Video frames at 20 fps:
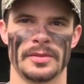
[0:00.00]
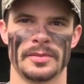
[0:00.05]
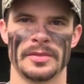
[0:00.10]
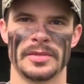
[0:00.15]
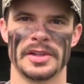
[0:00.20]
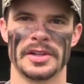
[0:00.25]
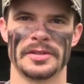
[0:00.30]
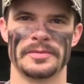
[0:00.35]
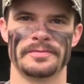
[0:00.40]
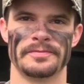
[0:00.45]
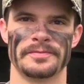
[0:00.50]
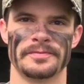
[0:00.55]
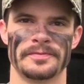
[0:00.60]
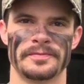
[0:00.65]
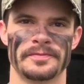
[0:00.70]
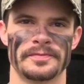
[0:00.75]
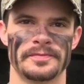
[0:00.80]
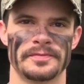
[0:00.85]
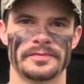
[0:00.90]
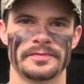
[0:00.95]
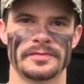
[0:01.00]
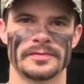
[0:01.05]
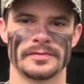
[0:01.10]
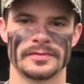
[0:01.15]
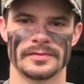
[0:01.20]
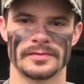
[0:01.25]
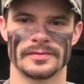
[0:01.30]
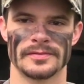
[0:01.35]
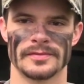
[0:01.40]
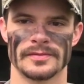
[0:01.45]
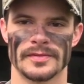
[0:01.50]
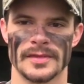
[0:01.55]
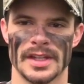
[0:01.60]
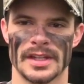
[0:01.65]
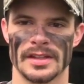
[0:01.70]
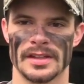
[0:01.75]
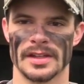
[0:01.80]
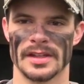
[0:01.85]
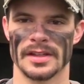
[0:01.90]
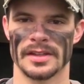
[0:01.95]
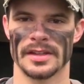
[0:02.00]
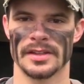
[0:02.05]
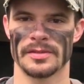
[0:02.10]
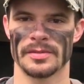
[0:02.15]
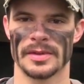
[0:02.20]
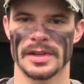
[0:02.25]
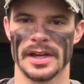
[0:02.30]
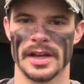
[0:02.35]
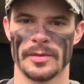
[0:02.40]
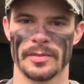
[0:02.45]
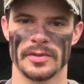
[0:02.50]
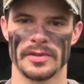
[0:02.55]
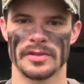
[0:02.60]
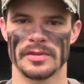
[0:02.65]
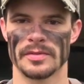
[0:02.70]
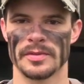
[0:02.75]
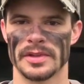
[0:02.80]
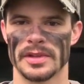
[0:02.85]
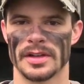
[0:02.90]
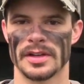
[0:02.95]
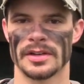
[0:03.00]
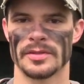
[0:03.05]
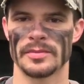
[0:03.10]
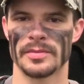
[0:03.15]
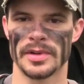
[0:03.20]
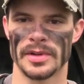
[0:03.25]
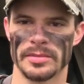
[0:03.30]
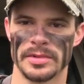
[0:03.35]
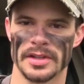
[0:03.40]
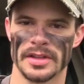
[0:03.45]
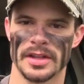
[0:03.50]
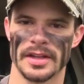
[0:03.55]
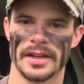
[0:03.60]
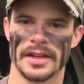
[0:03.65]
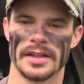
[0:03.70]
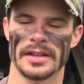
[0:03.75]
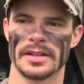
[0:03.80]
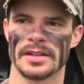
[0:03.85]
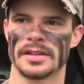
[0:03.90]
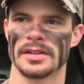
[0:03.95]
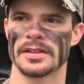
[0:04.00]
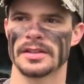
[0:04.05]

But yeah, that's what happens when you hunt public land.